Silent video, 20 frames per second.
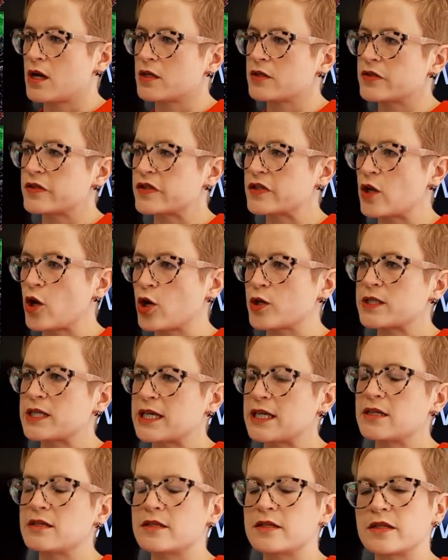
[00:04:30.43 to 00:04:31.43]
slot
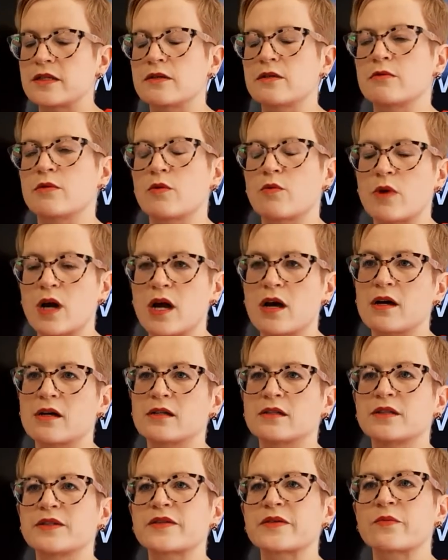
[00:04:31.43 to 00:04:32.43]
into a
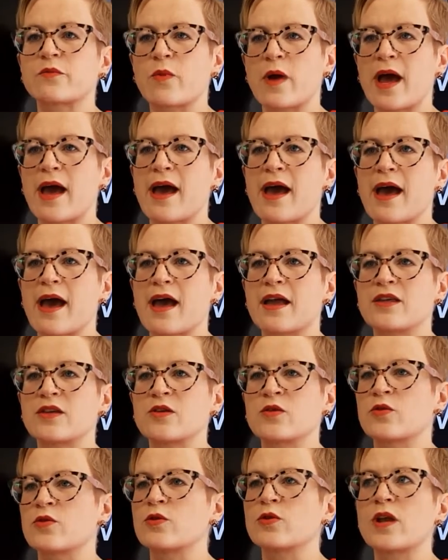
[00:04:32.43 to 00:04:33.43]
world where
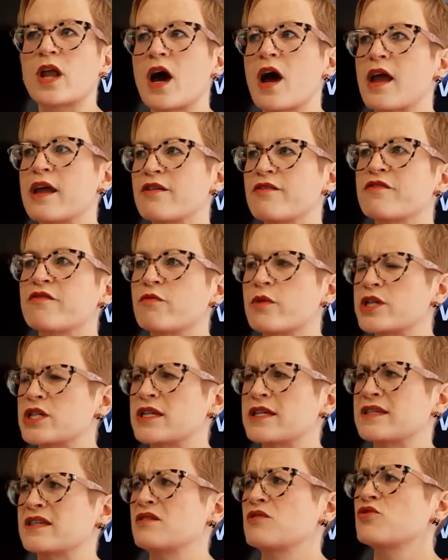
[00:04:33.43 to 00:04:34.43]
your life, which
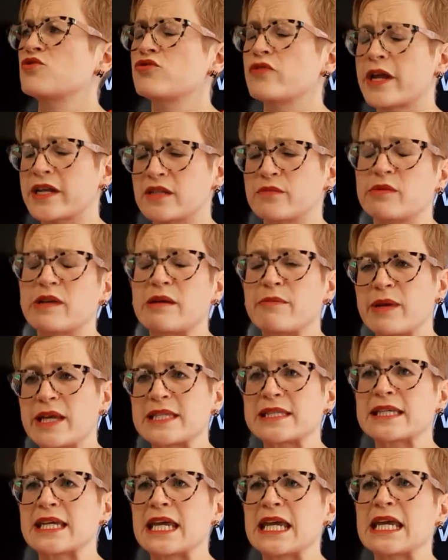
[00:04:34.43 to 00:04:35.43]
is incredibly
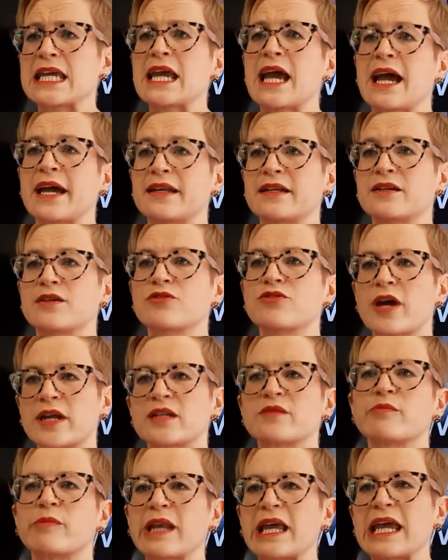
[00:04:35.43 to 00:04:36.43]
busy and
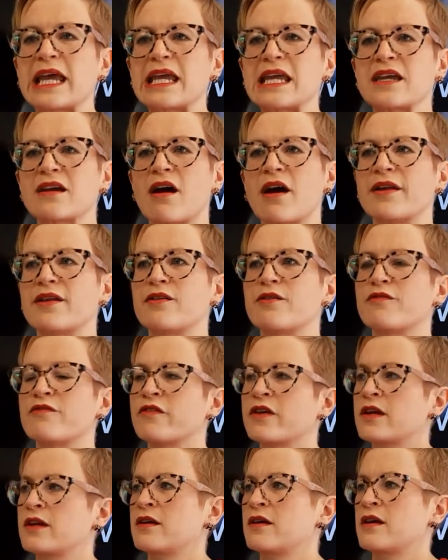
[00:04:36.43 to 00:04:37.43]
incredibly kind of
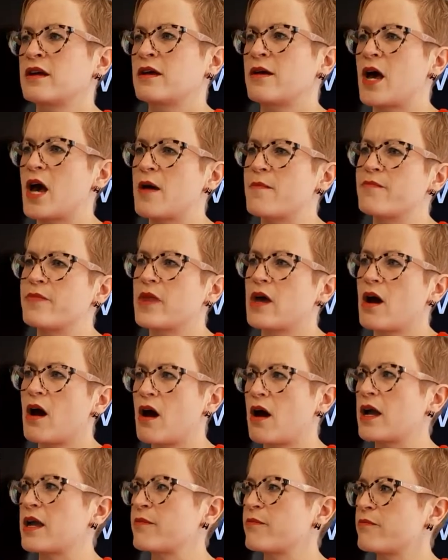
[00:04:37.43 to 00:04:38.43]

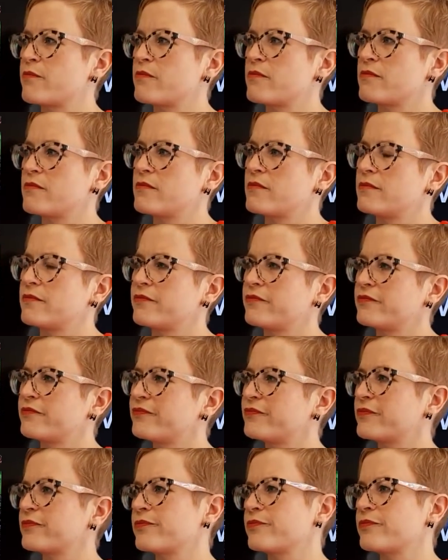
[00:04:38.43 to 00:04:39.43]
high
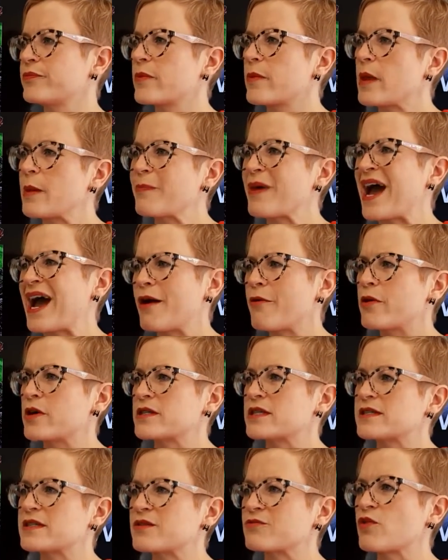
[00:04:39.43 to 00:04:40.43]

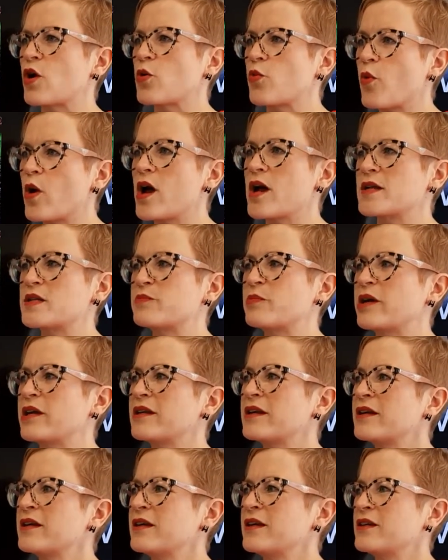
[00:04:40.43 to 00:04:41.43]
powered is the wrong word,
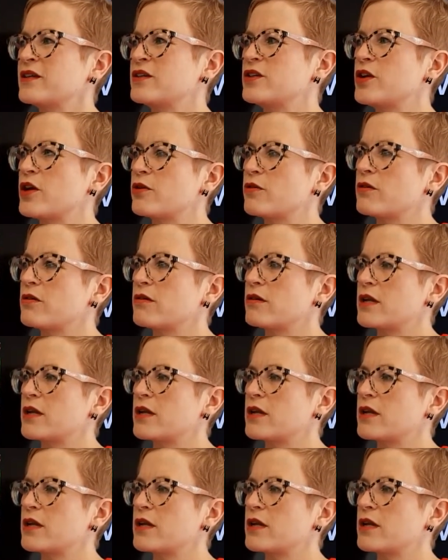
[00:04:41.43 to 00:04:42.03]
but you know,